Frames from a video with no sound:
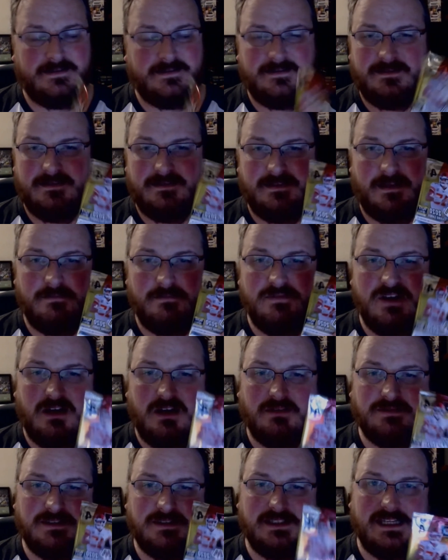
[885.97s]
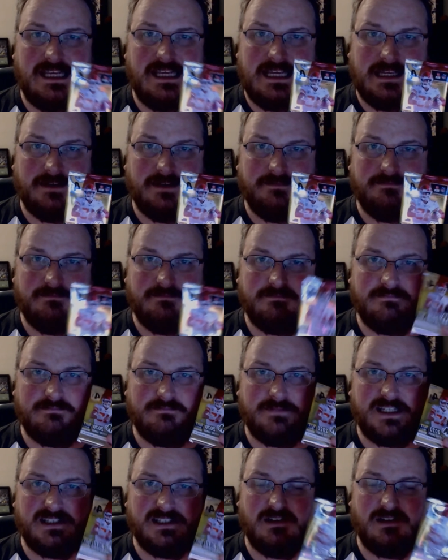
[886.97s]
I'm not seeing
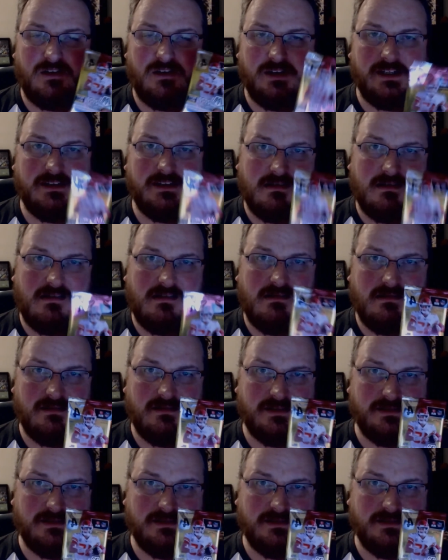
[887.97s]
a signed card.